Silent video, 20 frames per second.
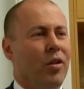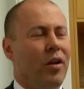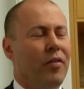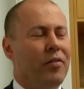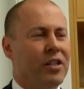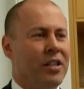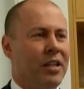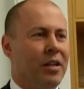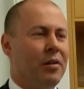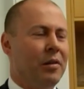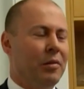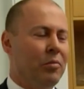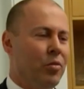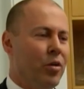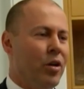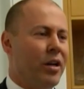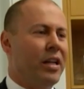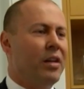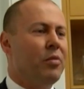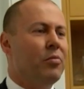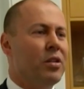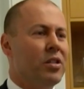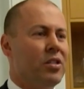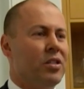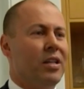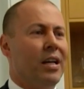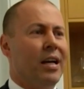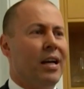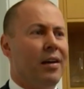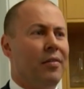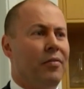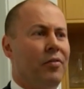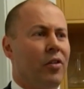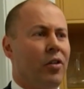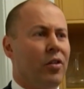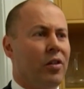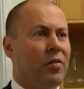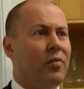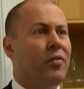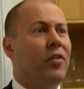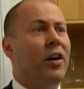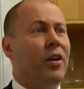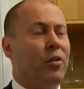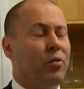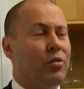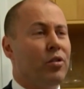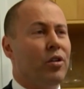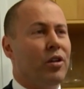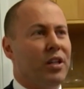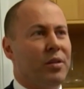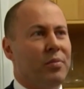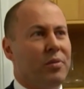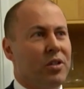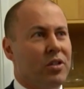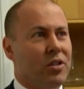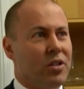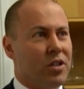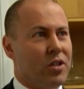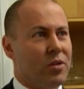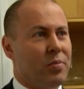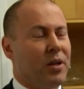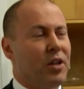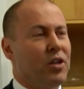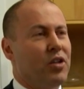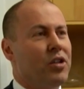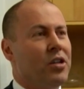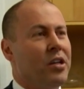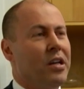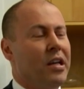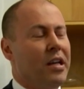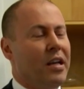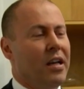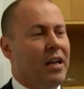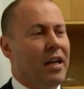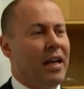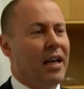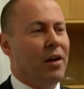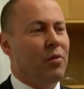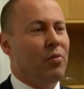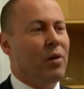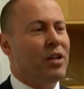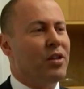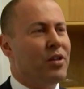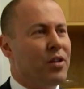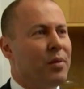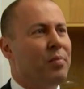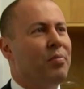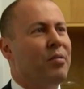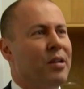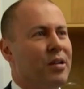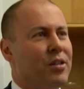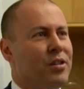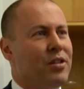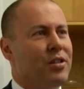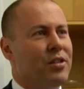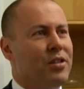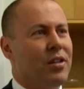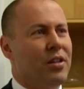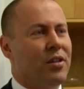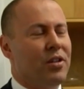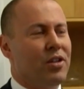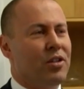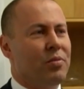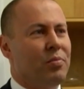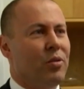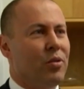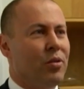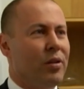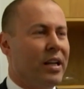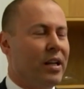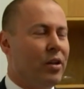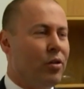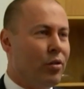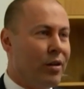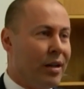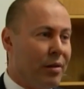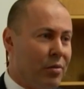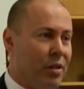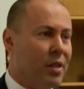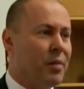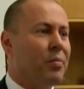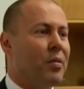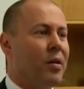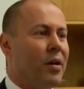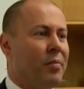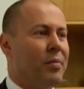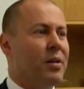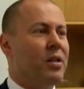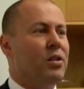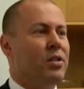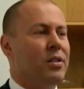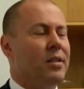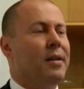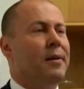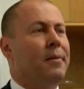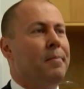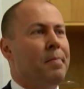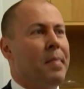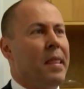Well, obviously working with staff on the final documents. The speech uh, went to the printers this morning. Caught up with the Prime Minister.